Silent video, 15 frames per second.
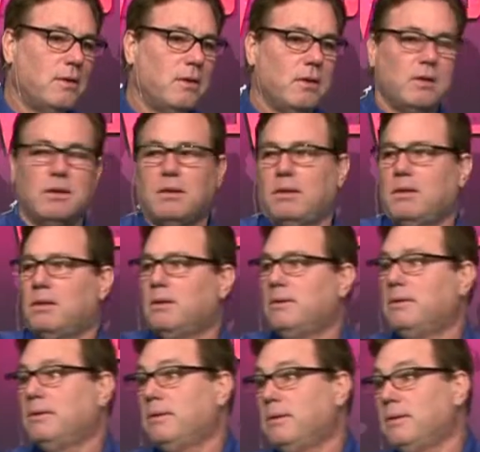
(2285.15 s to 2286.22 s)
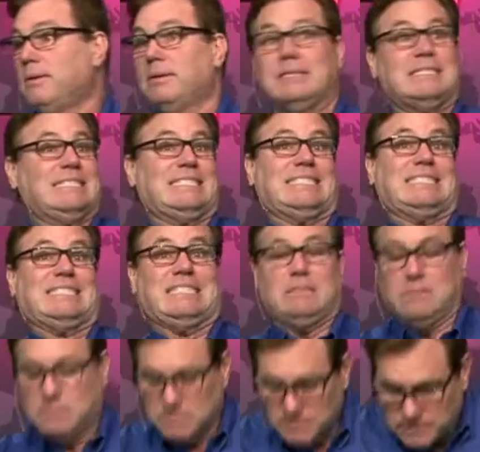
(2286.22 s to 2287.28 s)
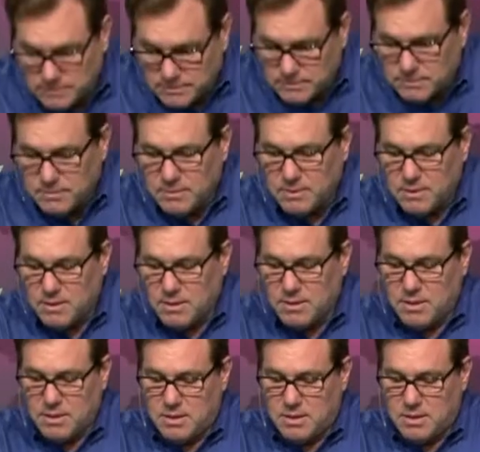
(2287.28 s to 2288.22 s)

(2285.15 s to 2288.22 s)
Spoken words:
[no speech]